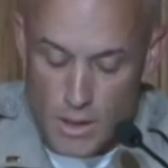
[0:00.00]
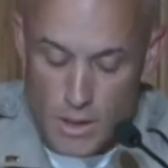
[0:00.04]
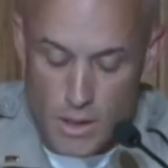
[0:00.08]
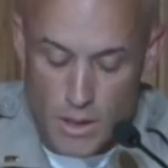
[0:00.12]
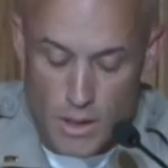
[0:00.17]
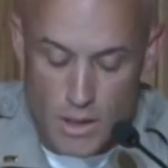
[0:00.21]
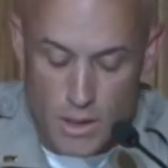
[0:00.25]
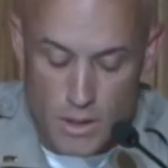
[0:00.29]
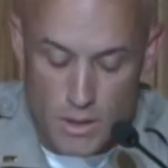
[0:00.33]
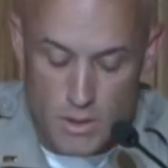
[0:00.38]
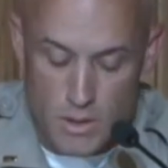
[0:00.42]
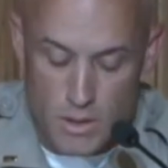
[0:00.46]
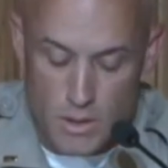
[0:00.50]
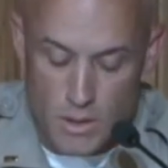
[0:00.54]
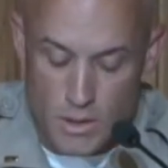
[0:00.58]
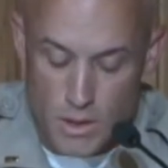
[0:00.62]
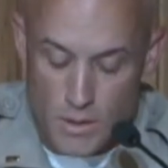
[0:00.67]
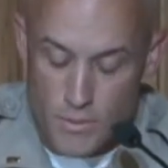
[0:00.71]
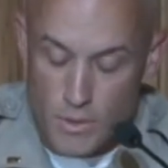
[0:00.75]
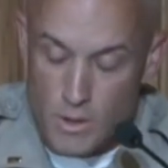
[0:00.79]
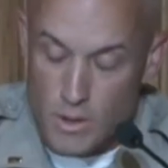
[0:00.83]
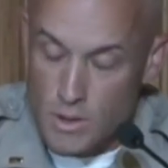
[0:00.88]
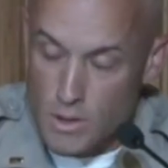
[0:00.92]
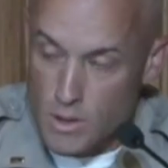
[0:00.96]
a
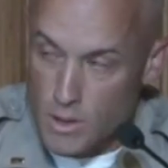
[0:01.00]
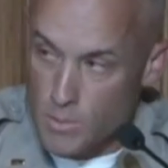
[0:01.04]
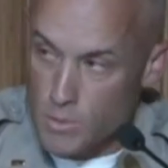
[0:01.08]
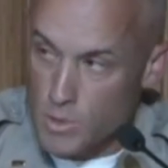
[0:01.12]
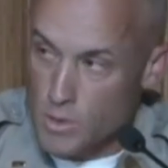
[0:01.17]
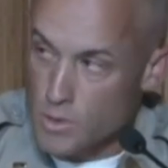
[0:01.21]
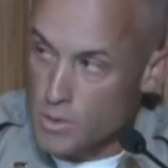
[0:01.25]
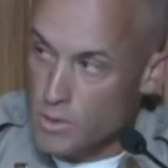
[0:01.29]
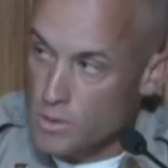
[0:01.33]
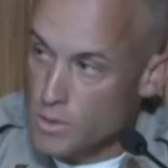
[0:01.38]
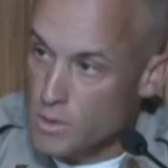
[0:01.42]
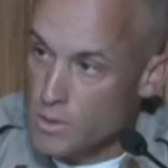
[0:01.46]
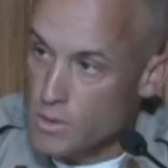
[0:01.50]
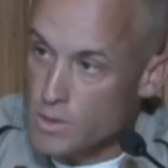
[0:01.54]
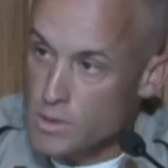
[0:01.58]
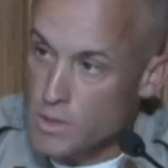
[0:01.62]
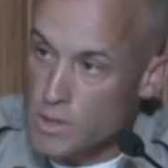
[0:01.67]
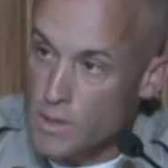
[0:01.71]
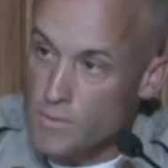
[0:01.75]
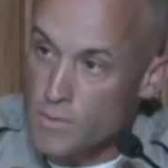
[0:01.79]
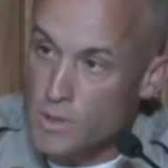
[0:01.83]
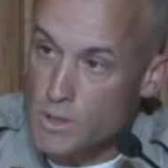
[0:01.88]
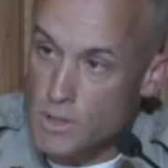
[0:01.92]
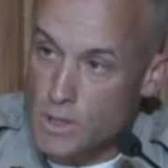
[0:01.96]
significant number, 76%,
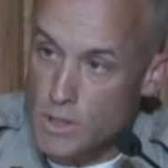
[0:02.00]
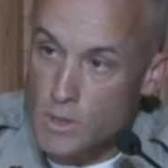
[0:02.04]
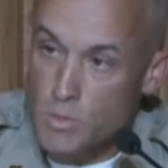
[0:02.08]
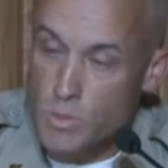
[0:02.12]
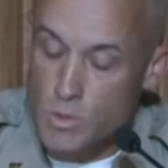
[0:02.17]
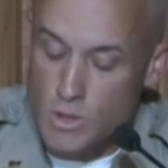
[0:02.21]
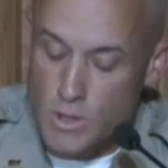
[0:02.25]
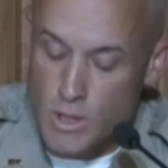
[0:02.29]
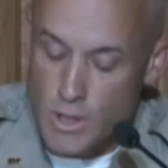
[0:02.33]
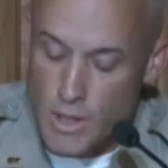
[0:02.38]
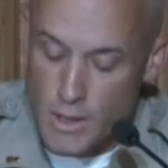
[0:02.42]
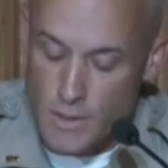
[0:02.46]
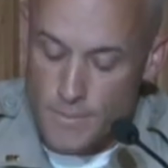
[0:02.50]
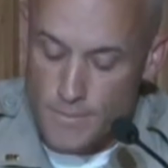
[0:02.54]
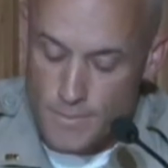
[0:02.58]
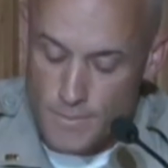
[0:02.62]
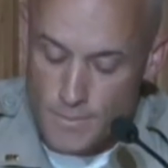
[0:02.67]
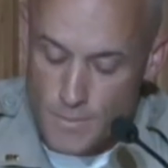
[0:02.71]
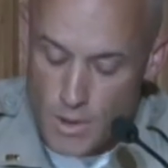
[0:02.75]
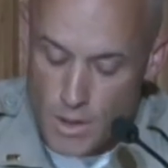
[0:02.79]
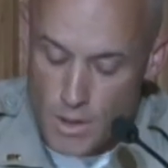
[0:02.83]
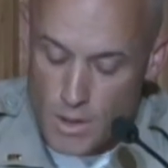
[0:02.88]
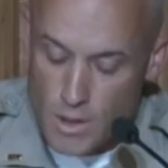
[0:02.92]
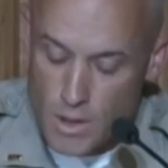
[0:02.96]

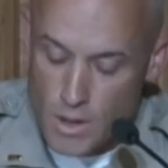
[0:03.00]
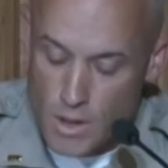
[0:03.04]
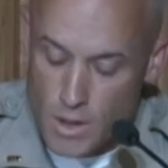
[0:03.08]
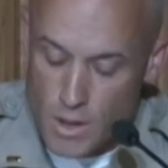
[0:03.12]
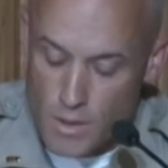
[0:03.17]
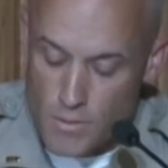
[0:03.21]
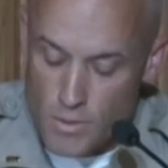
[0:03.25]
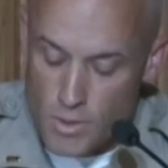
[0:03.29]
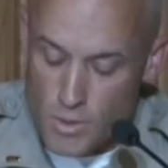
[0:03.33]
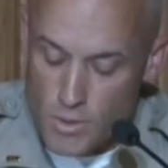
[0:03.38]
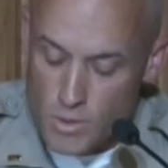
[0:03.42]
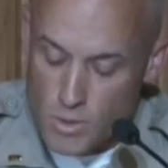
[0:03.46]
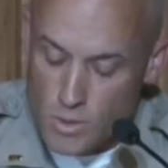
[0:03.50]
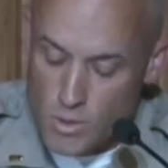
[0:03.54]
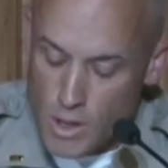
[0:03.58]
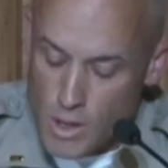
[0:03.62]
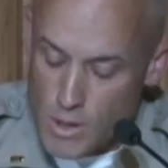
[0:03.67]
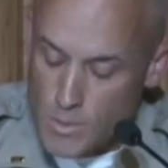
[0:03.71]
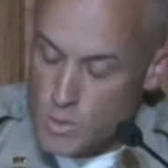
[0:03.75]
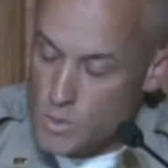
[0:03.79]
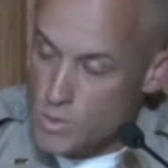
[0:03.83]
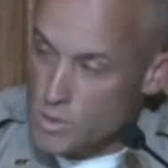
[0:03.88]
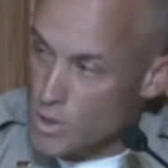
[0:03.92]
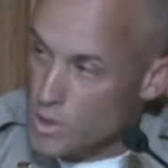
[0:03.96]
of those
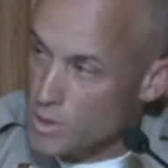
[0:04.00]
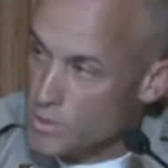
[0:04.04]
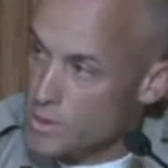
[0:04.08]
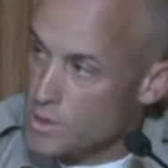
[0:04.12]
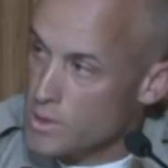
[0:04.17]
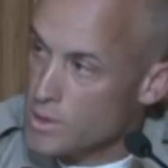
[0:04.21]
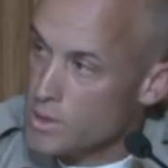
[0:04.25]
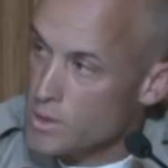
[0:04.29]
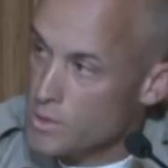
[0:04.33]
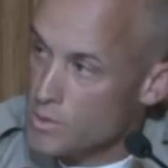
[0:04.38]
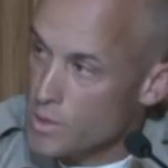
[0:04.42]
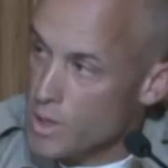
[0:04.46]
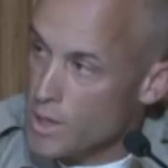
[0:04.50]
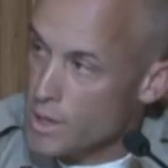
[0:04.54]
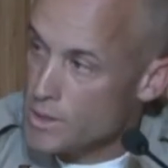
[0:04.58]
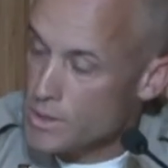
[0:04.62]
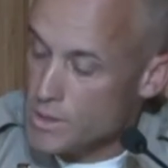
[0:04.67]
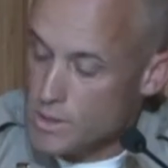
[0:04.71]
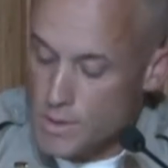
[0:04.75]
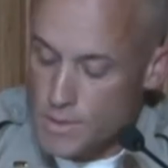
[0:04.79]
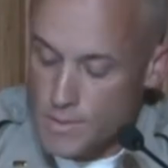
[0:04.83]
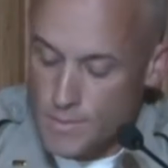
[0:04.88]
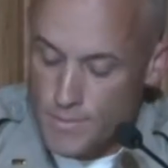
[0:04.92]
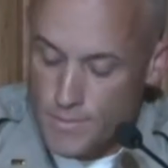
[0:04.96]
crimes resulted in arrests
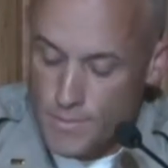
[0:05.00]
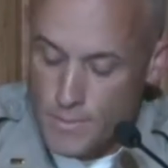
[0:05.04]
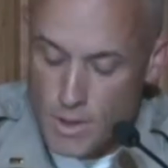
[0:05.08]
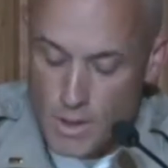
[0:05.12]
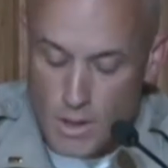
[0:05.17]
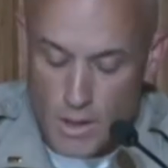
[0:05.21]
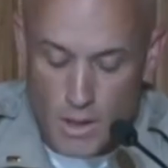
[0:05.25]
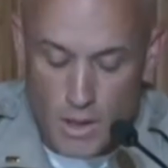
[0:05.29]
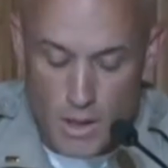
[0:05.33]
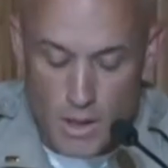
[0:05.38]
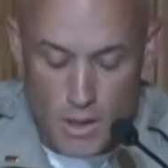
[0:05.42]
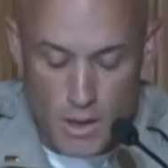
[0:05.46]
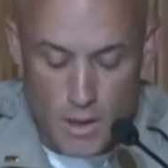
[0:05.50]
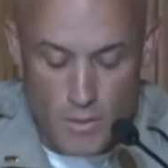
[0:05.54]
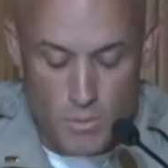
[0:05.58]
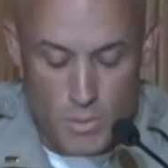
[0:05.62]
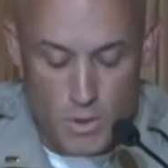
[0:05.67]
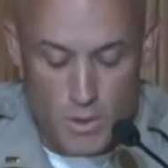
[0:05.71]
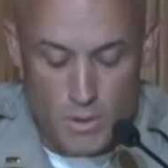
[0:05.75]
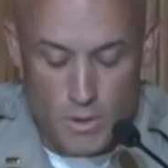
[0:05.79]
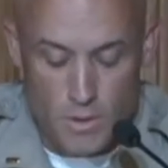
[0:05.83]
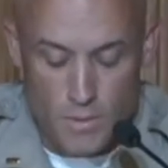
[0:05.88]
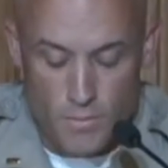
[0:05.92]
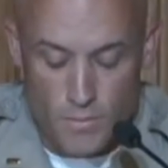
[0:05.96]
and have
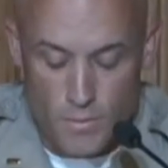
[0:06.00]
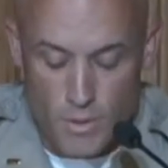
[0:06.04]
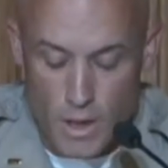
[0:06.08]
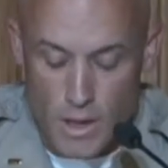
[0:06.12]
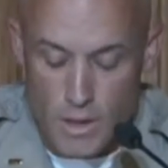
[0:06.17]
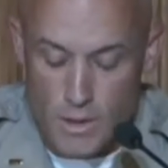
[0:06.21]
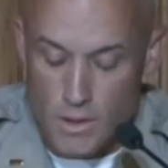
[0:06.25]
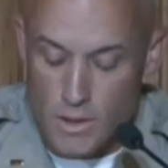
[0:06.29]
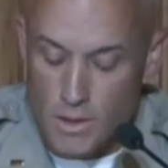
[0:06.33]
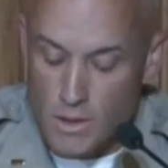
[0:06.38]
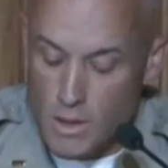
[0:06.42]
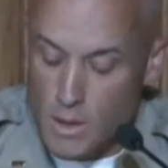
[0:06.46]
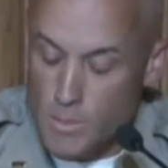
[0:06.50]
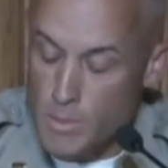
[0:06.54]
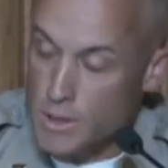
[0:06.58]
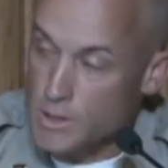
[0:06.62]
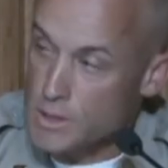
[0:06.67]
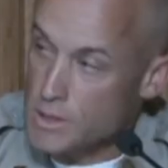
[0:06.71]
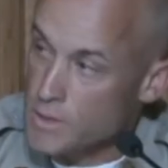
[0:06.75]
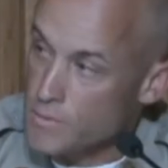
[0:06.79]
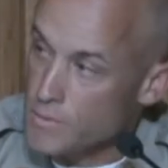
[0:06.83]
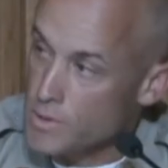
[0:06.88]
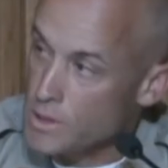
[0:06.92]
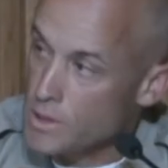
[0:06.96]
been confined to club
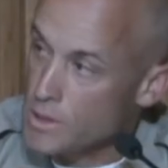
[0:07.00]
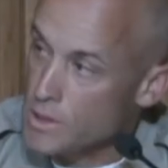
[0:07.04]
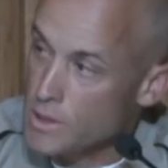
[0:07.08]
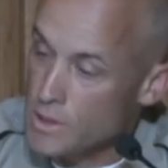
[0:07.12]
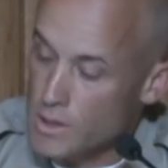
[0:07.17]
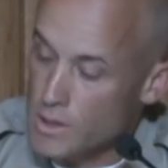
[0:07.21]
activity